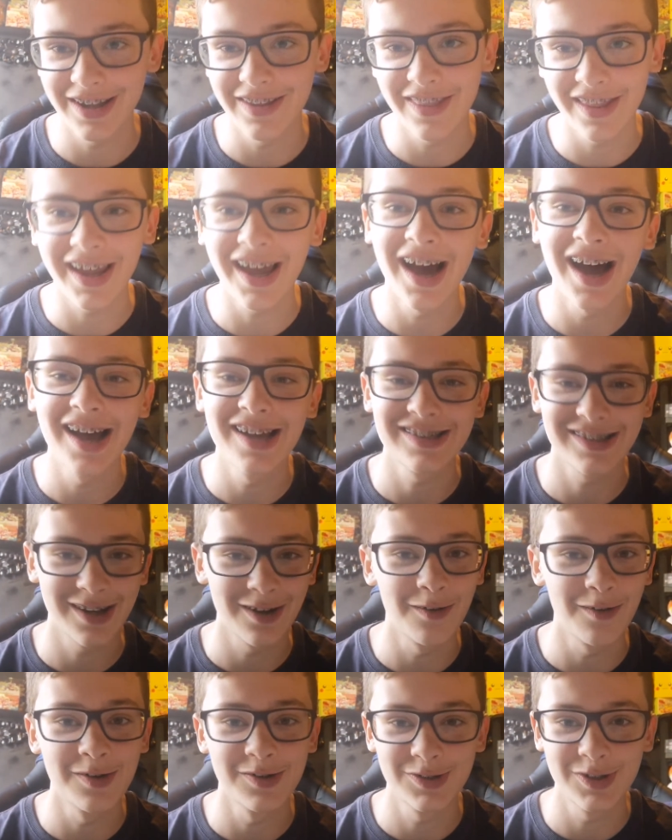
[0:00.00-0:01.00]
the guys, they
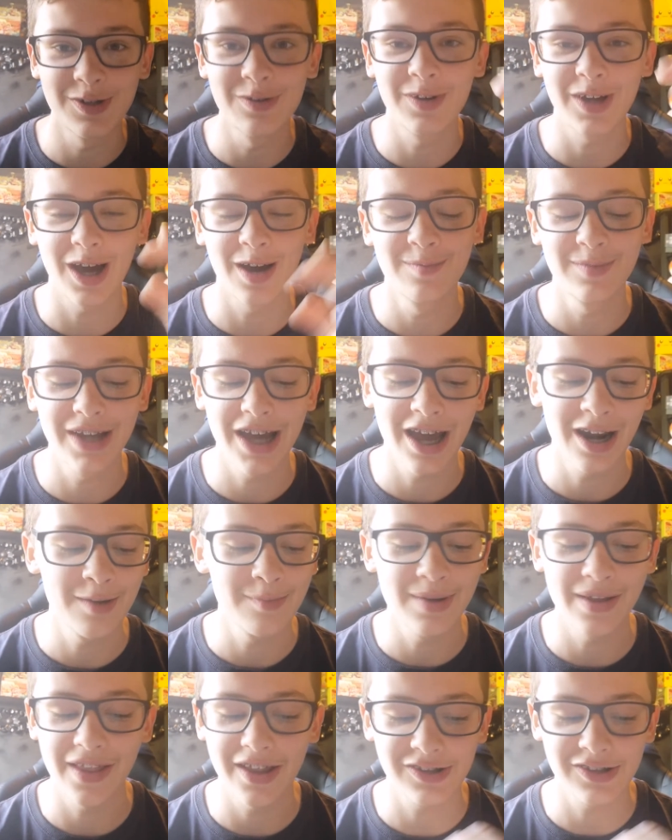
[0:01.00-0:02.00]
always do come down a
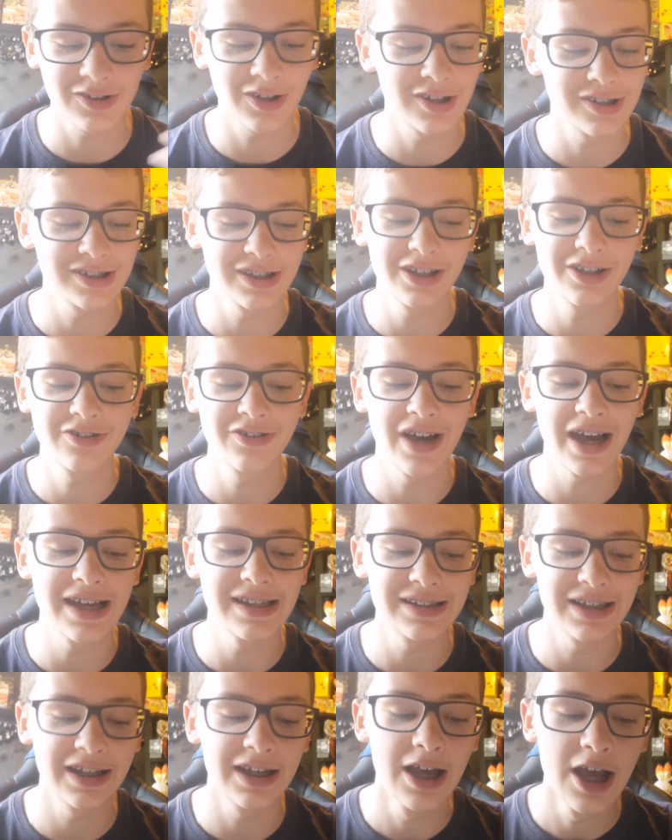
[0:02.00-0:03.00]
bit. That's honestly
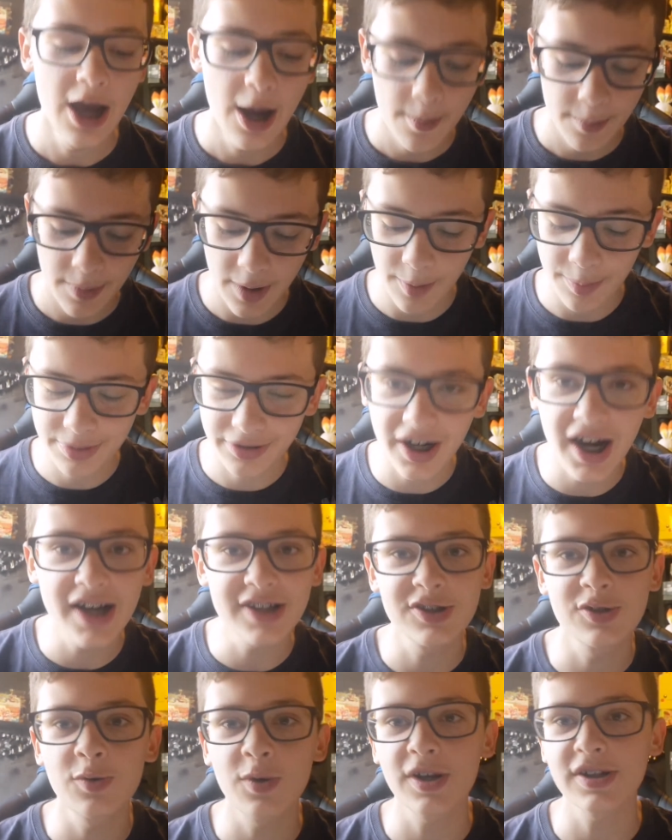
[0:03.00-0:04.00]
crazy. But the
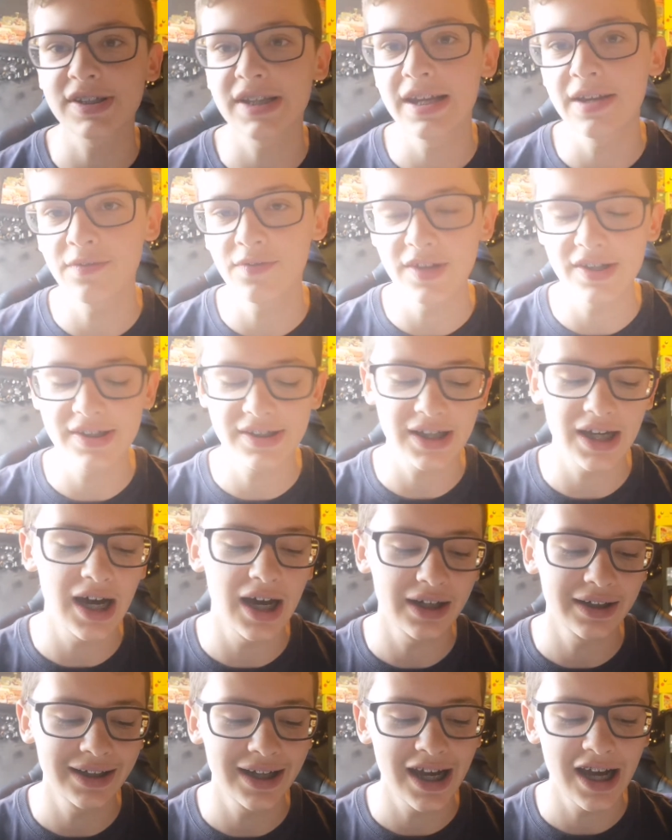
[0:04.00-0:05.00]
prices we're seeing for this
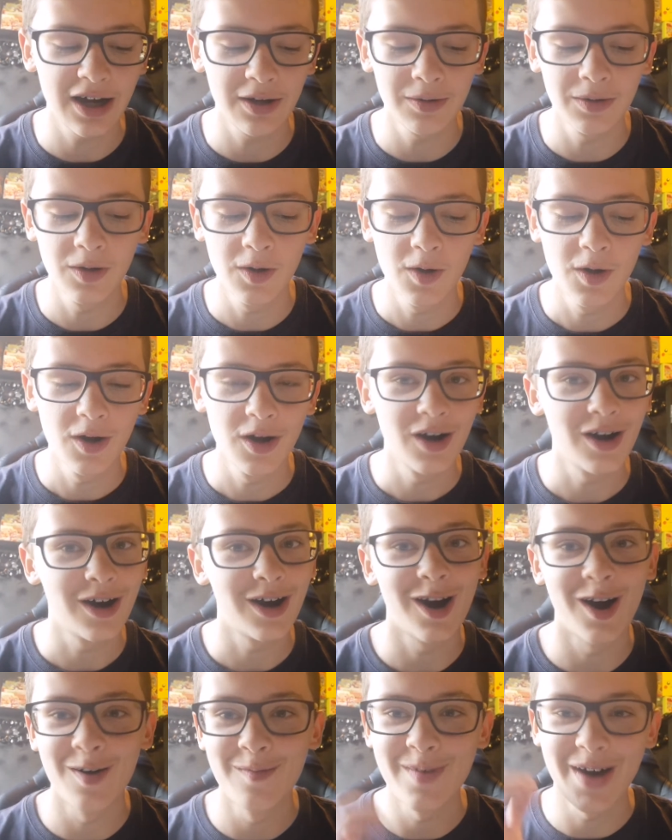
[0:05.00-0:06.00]
card now,
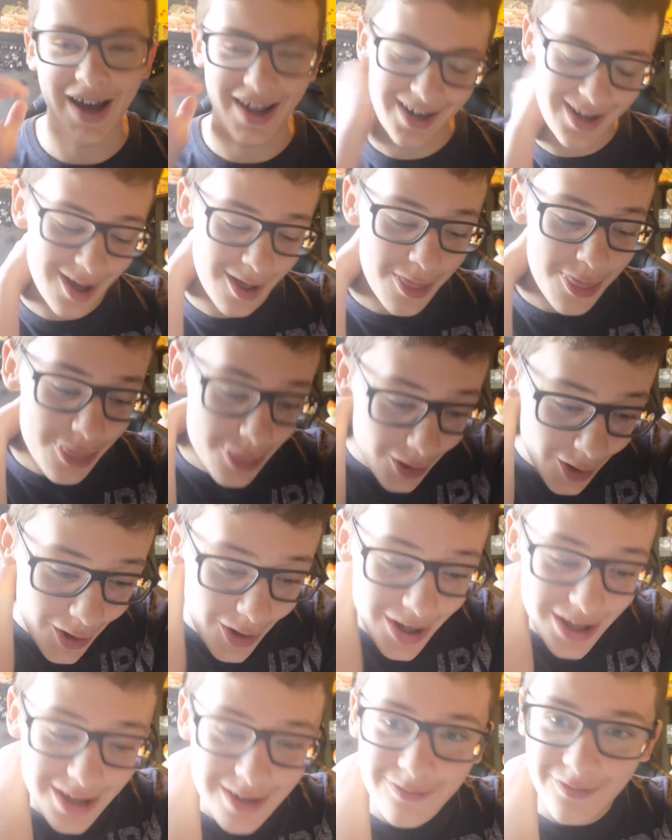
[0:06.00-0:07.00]
oh man,
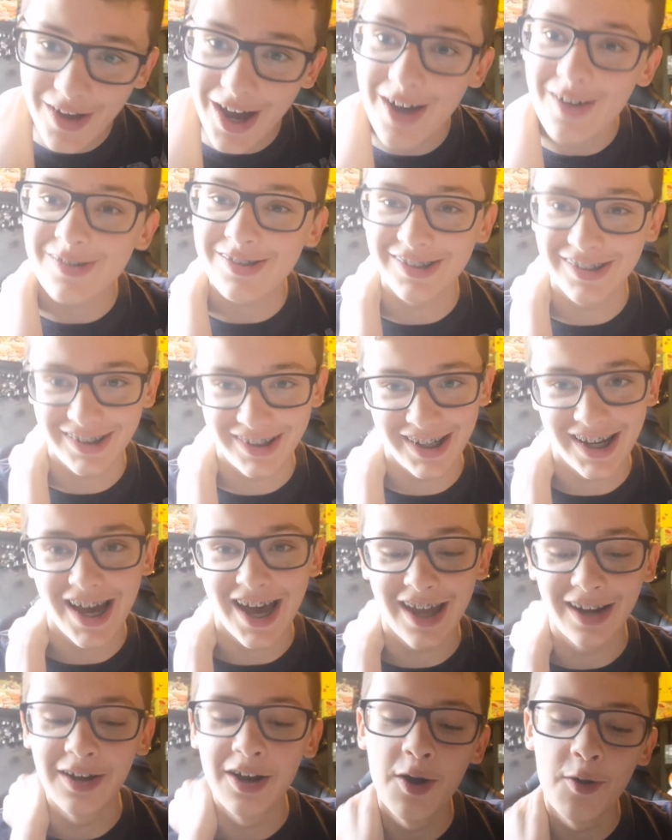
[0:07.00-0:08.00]
30,000
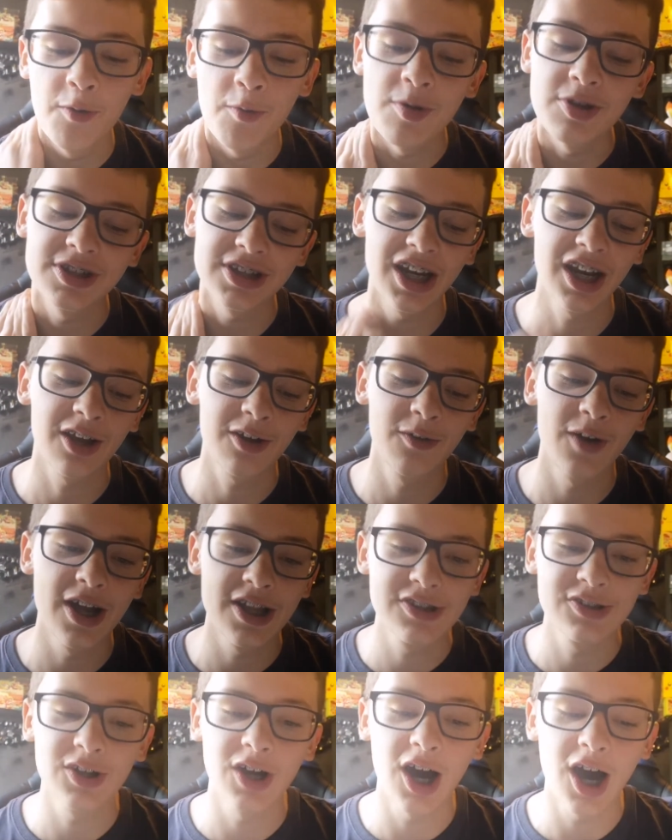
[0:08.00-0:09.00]
yen, which then equates to